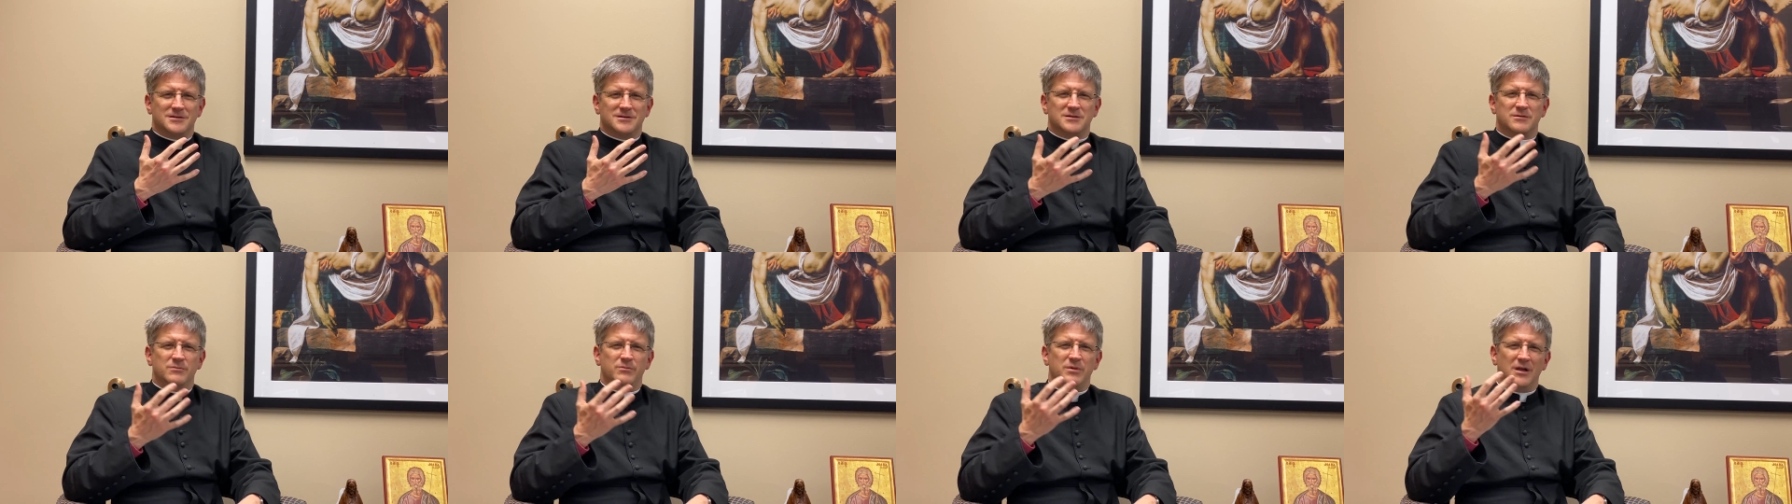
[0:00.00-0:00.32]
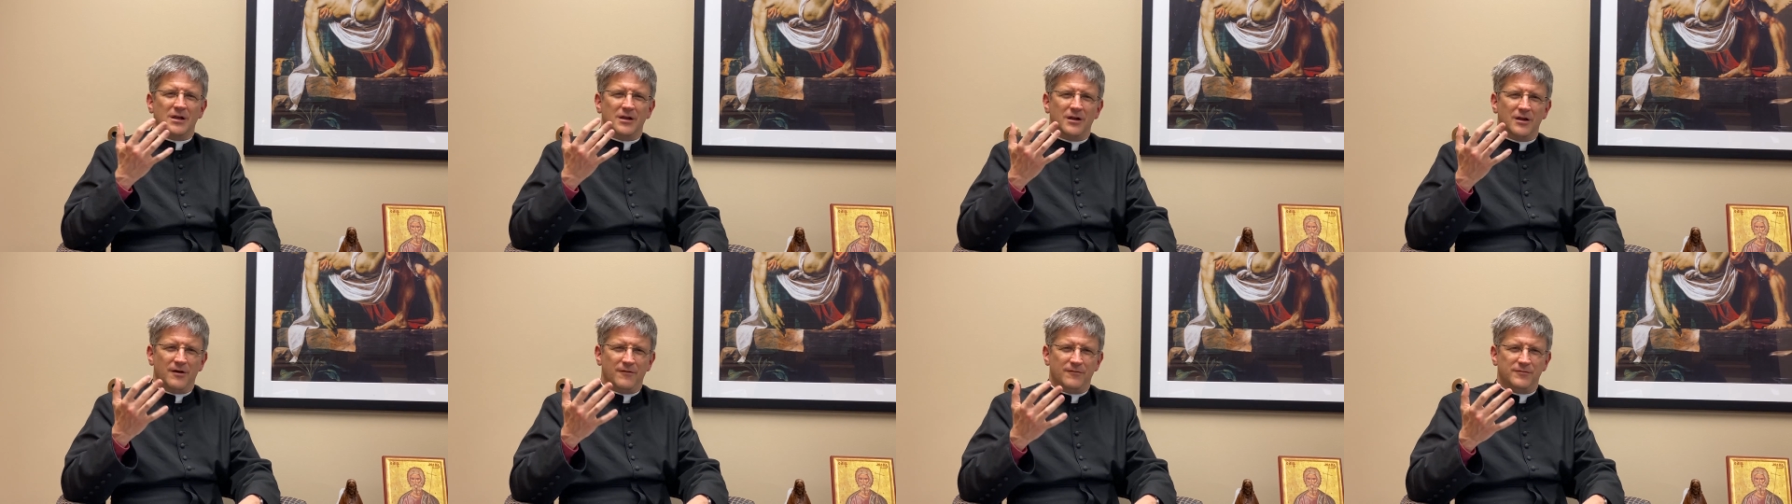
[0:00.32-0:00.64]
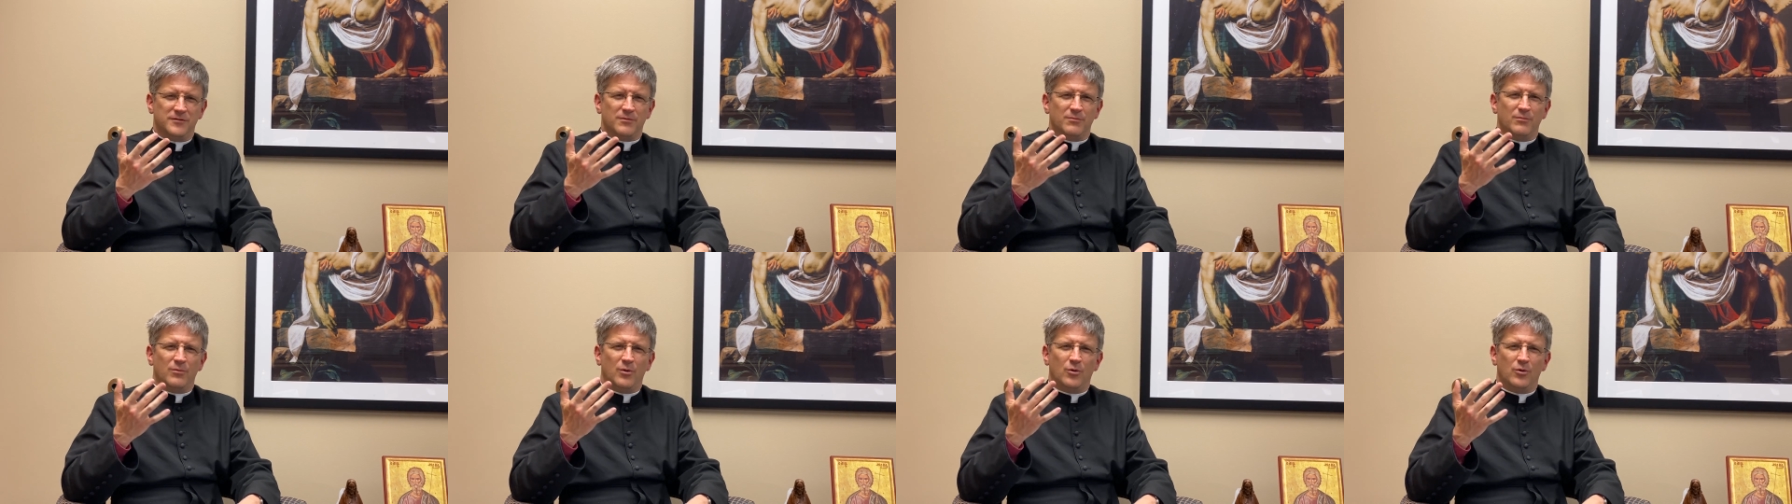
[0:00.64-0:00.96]
to be
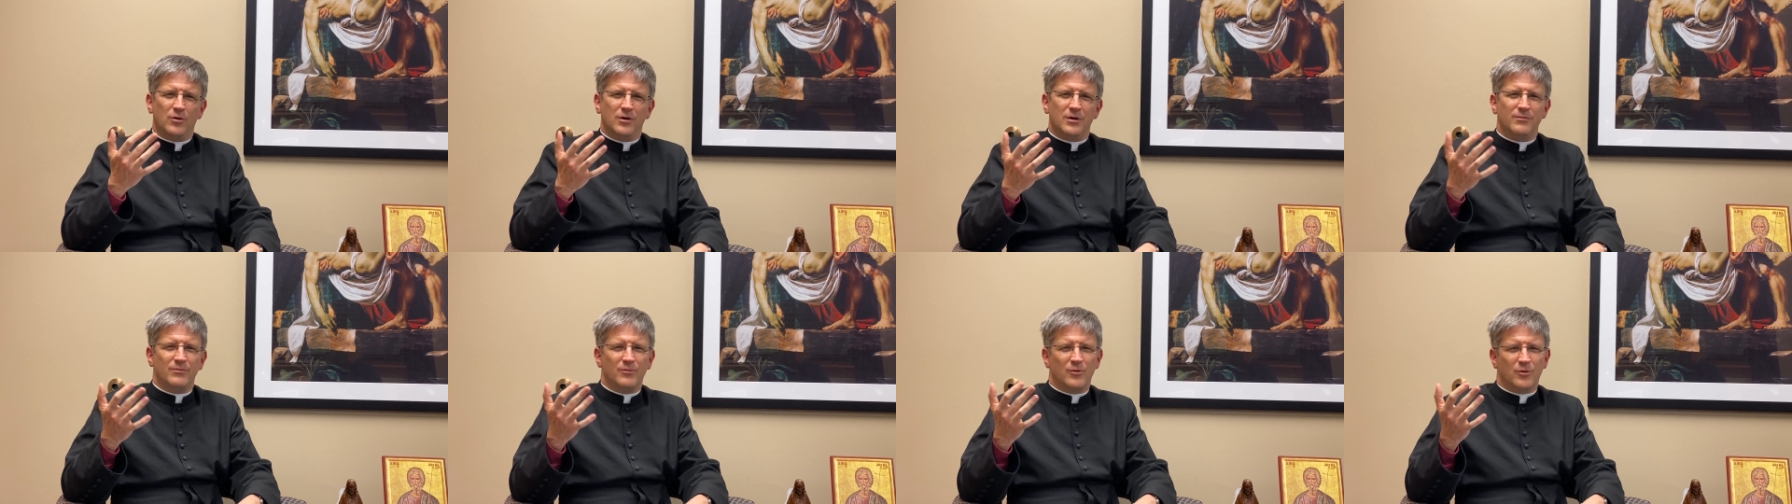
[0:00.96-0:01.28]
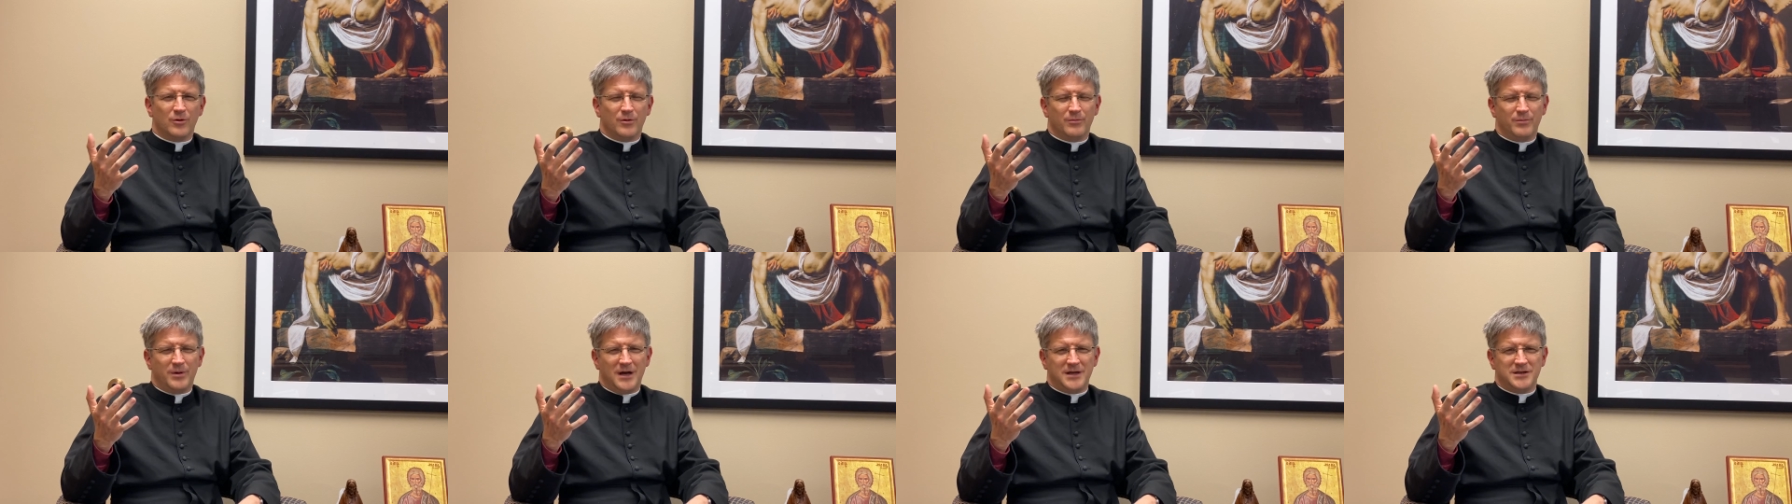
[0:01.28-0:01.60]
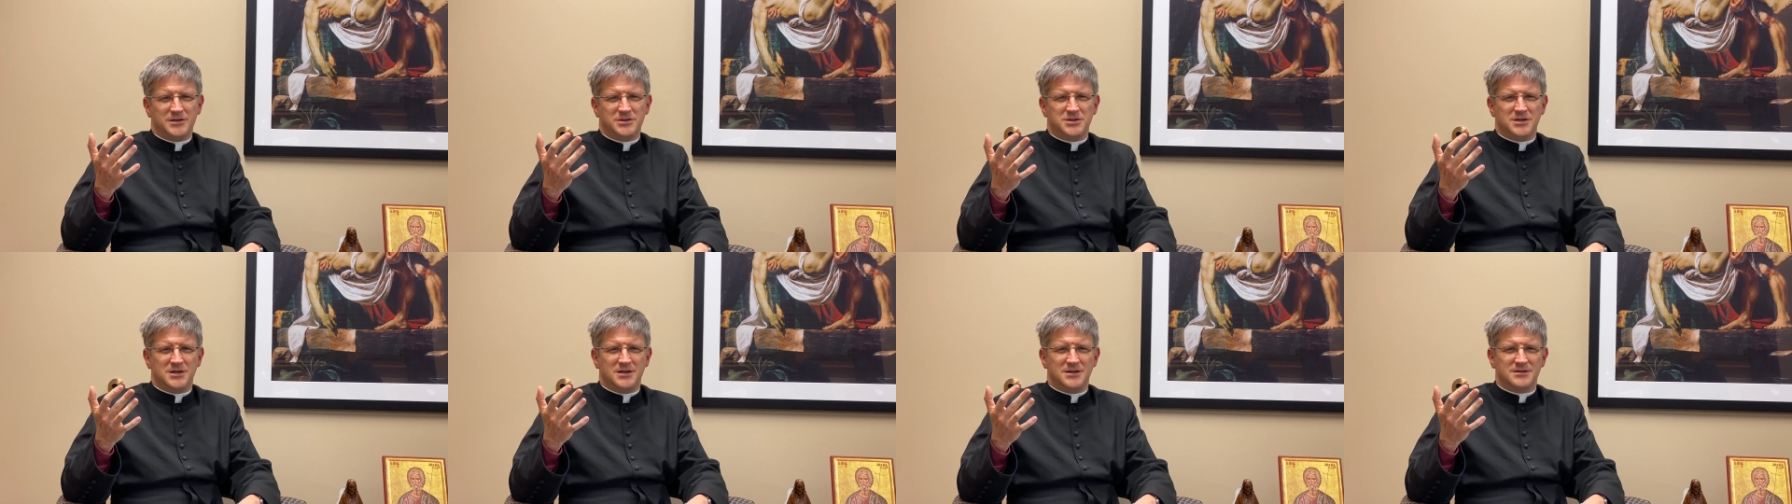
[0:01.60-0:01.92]
loved more and more by
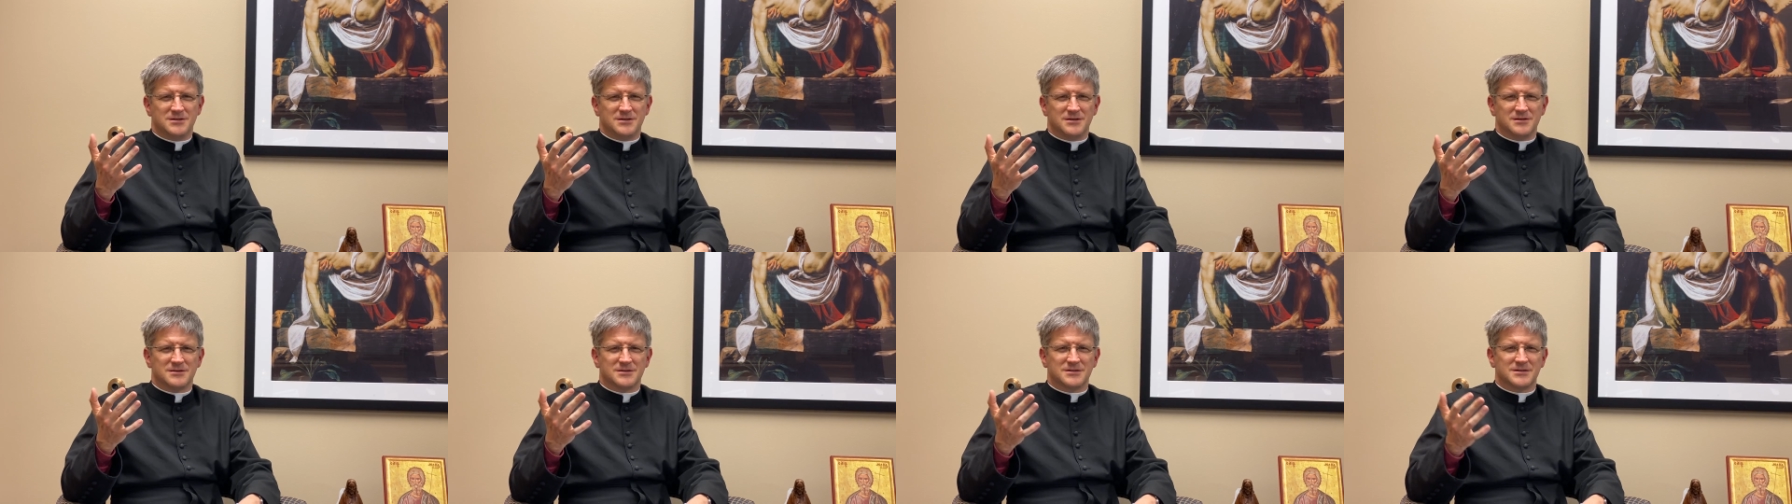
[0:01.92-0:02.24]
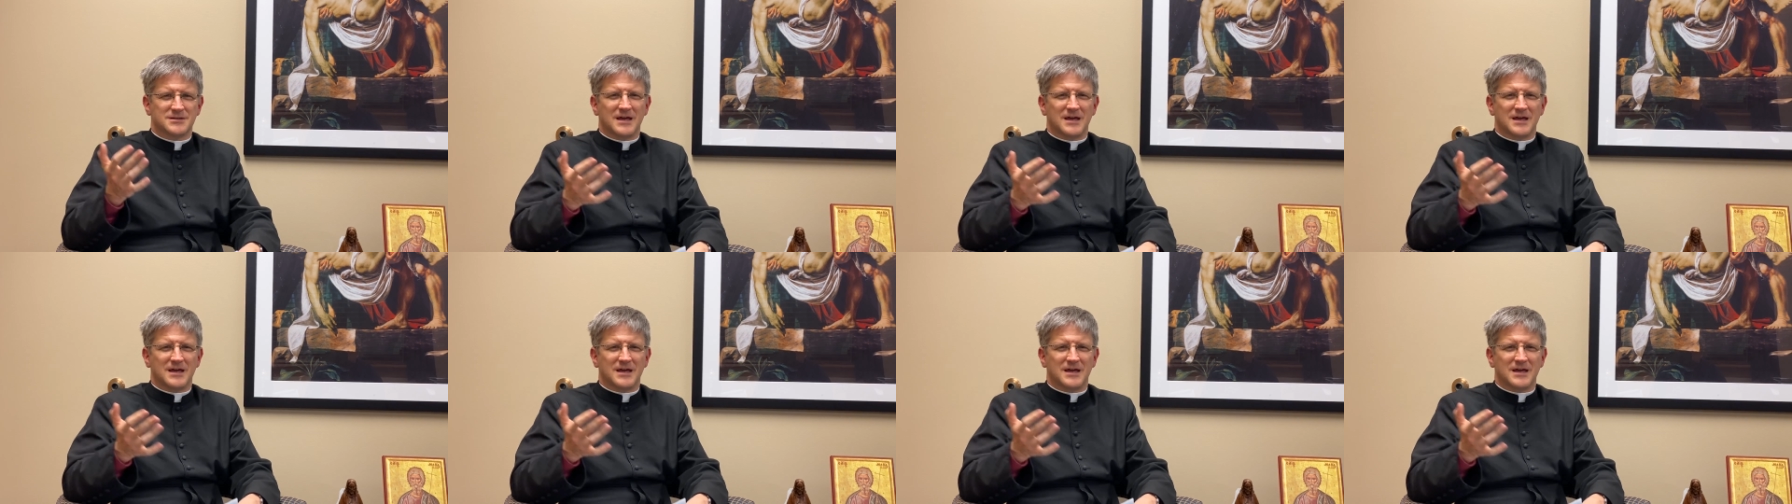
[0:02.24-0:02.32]
Jesus,